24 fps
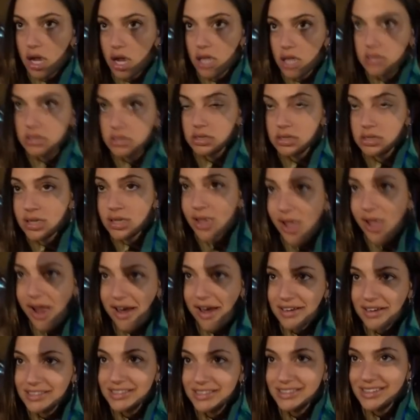We need to turn on
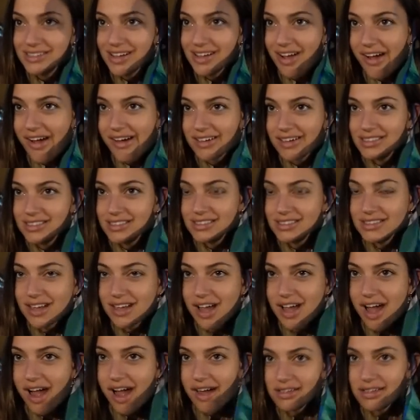the radio.
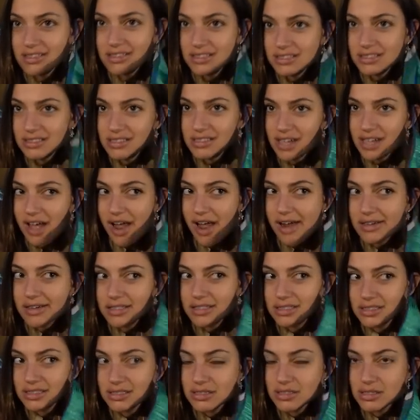So how are we gonna hear
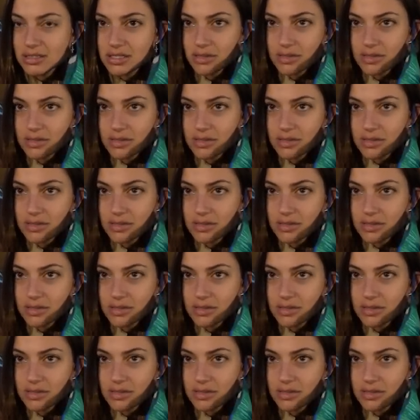anything?